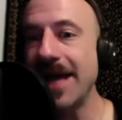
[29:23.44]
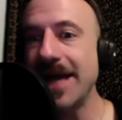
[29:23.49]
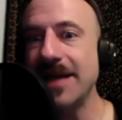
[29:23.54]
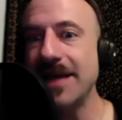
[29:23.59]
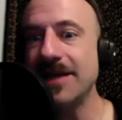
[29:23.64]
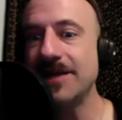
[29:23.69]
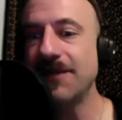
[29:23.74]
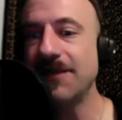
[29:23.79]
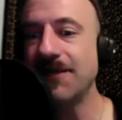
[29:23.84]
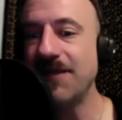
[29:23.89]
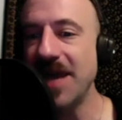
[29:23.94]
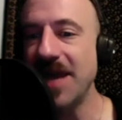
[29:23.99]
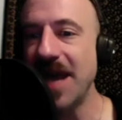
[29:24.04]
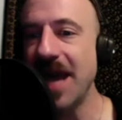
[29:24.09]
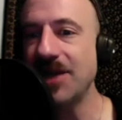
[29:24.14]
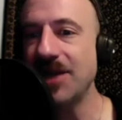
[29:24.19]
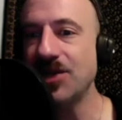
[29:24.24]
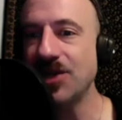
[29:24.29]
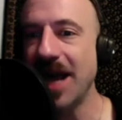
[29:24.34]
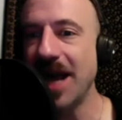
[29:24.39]
is
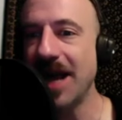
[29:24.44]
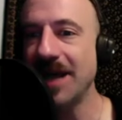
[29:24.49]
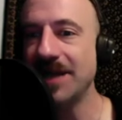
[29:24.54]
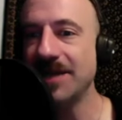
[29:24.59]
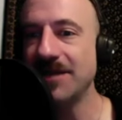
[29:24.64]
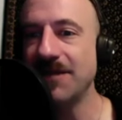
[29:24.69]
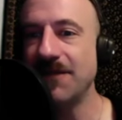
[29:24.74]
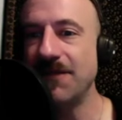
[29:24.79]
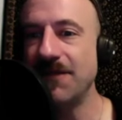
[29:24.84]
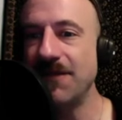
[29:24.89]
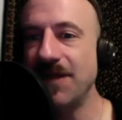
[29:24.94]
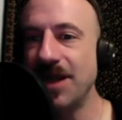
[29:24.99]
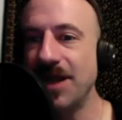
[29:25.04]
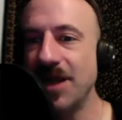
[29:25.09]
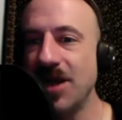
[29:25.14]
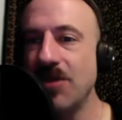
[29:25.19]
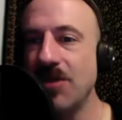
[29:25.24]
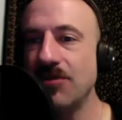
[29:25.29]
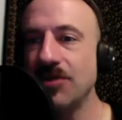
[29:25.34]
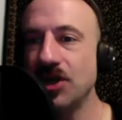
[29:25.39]
VHS
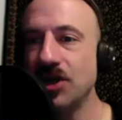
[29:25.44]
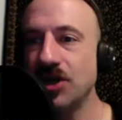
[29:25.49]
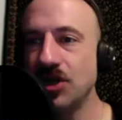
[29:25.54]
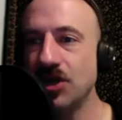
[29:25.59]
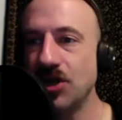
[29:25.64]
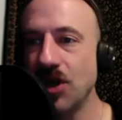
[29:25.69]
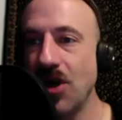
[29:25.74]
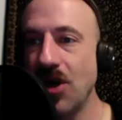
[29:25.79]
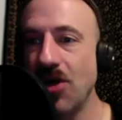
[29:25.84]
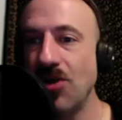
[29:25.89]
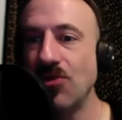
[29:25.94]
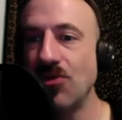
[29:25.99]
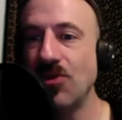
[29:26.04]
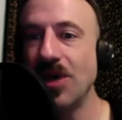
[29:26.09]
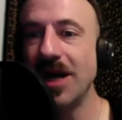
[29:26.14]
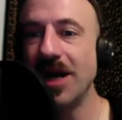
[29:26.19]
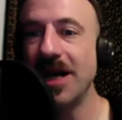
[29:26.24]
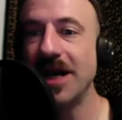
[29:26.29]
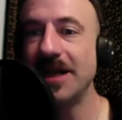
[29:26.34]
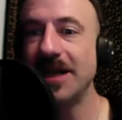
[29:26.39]
video so
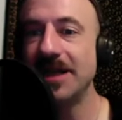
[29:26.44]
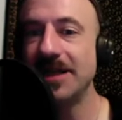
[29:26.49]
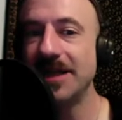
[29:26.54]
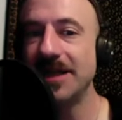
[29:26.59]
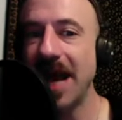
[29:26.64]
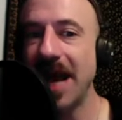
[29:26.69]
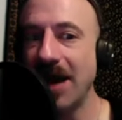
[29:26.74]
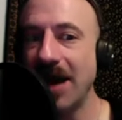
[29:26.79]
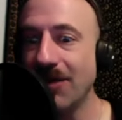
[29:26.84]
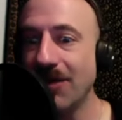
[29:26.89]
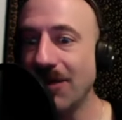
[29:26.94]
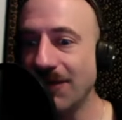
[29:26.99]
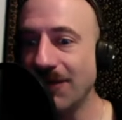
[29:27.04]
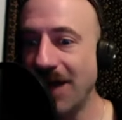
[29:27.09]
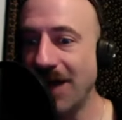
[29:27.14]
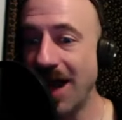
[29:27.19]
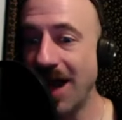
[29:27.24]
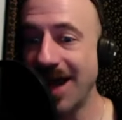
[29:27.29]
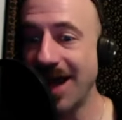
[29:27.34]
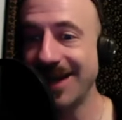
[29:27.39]

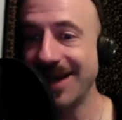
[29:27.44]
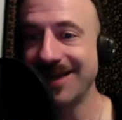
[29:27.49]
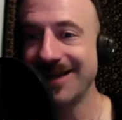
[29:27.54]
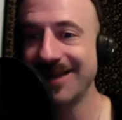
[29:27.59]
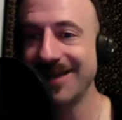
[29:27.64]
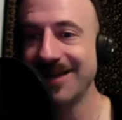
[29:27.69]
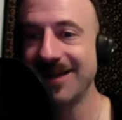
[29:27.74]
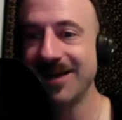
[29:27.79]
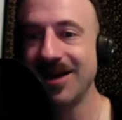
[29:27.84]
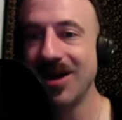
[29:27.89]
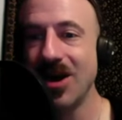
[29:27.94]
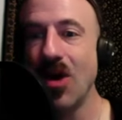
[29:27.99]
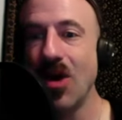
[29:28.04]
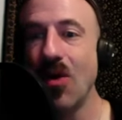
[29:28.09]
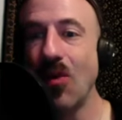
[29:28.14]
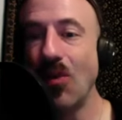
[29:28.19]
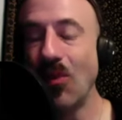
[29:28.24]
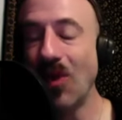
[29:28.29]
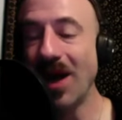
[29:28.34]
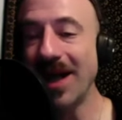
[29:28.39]
terrifying?
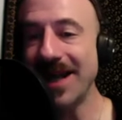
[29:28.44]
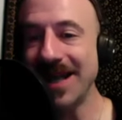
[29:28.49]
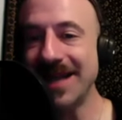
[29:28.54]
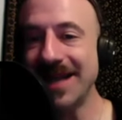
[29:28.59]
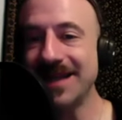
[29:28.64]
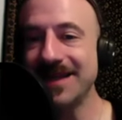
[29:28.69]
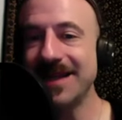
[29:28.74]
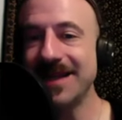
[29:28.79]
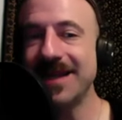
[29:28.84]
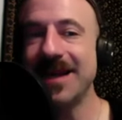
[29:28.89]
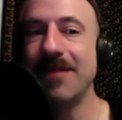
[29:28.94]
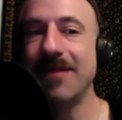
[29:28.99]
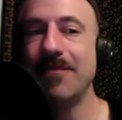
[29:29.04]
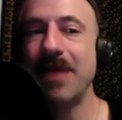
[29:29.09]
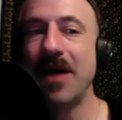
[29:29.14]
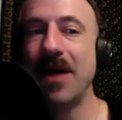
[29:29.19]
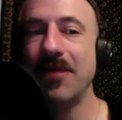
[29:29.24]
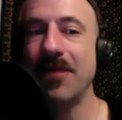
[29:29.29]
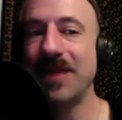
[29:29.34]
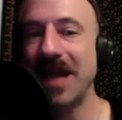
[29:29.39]
What is it
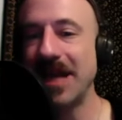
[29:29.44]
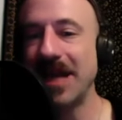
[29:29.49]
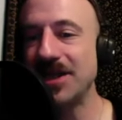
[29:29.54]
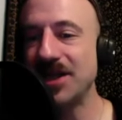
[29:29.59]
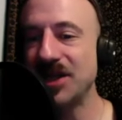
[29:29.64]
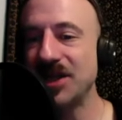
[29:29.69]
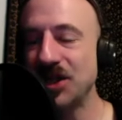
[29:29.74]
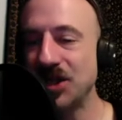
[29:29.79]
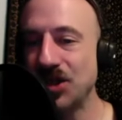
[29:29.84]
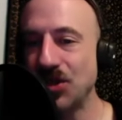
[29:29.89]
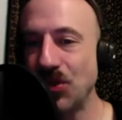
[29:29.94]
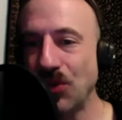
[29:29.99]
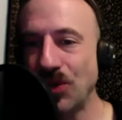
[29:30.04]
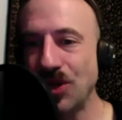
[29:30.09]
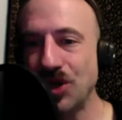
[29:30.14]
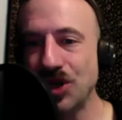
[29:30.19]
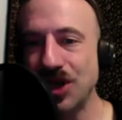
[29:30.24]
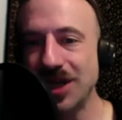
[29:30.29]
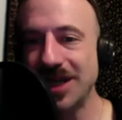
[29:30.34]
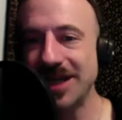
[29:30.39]
about that
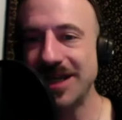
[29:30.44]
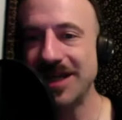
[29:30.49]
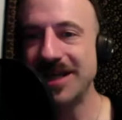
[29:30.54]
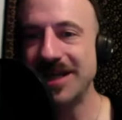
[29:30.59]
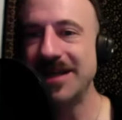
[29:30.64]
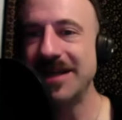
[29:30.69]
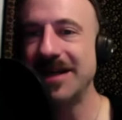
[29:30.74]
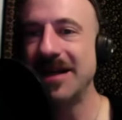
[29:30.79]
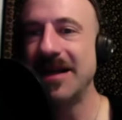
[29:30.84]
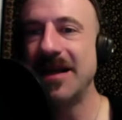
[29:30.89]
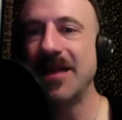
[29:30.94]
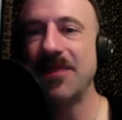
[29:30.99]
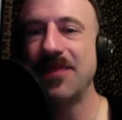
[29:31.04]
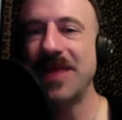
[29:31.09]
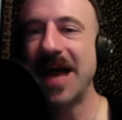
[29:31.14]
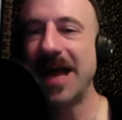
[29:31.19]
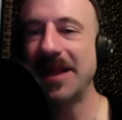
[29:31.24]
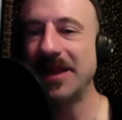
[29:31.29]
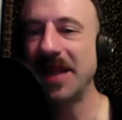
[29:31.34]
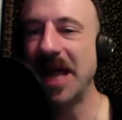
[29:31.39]
distortion?
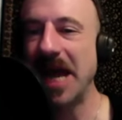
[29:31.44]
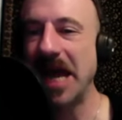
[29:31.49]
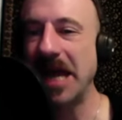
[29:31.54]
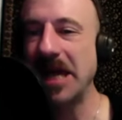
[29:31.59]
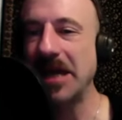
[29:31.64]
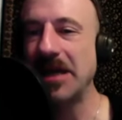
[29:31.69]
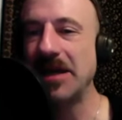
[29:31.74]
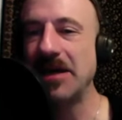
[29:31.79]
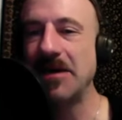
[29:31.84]
That like